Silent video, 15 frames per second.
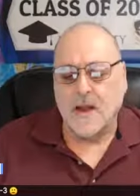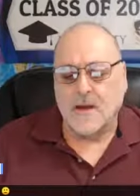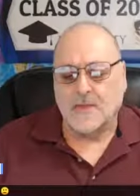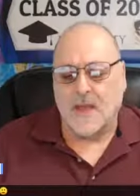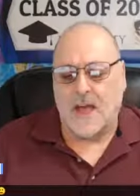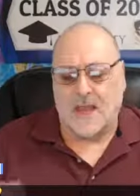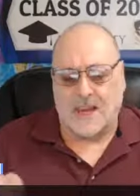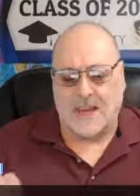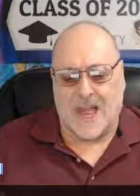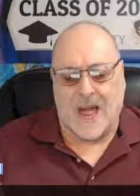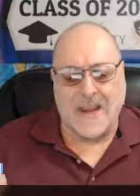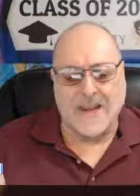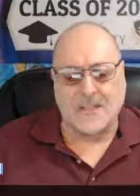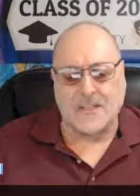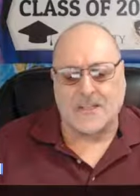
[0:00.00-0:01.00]
that
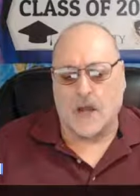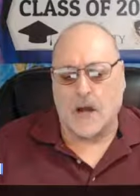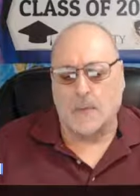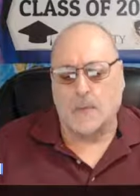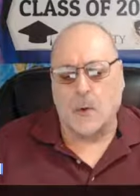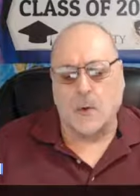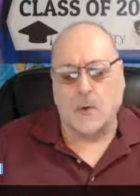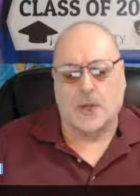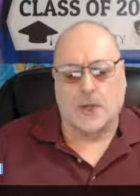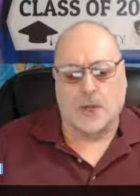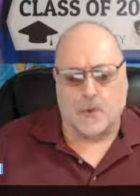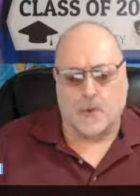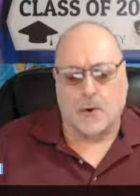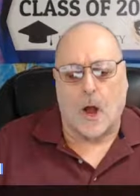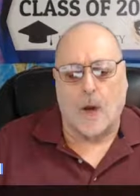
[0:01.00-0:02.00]
lines up with the
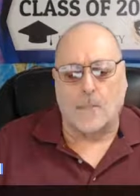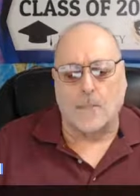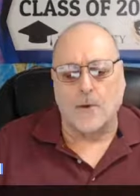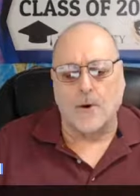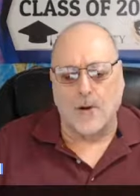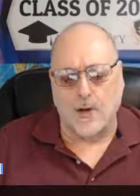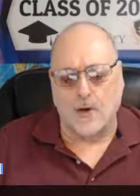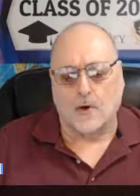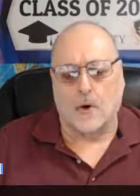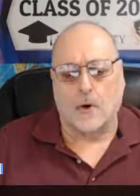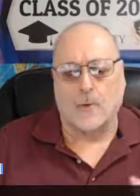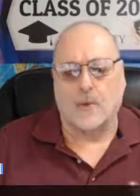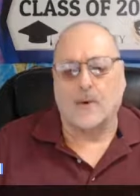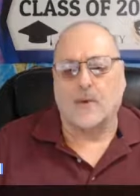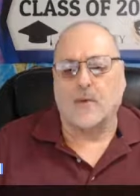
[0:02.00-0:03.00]
proper
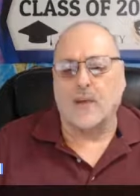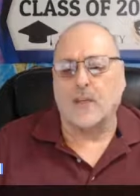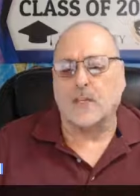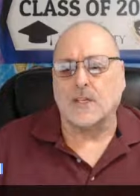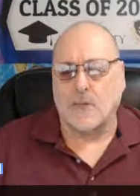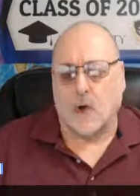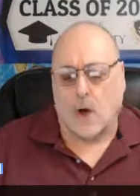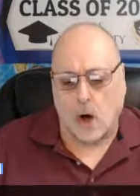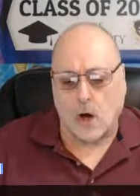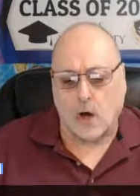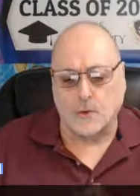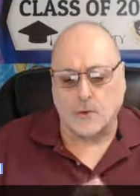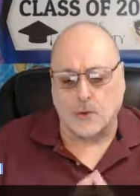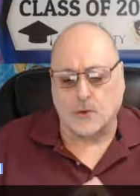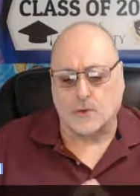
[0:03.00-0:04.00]
interpretive lens of
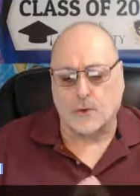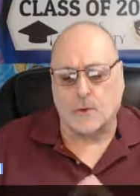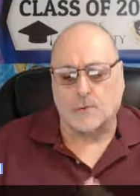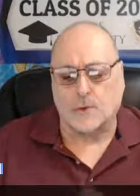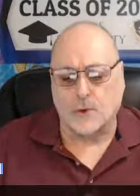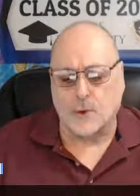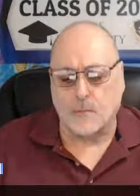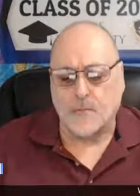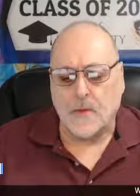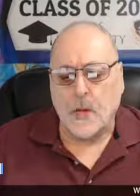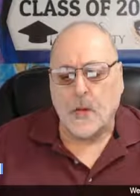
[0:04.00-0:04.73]
all scripture,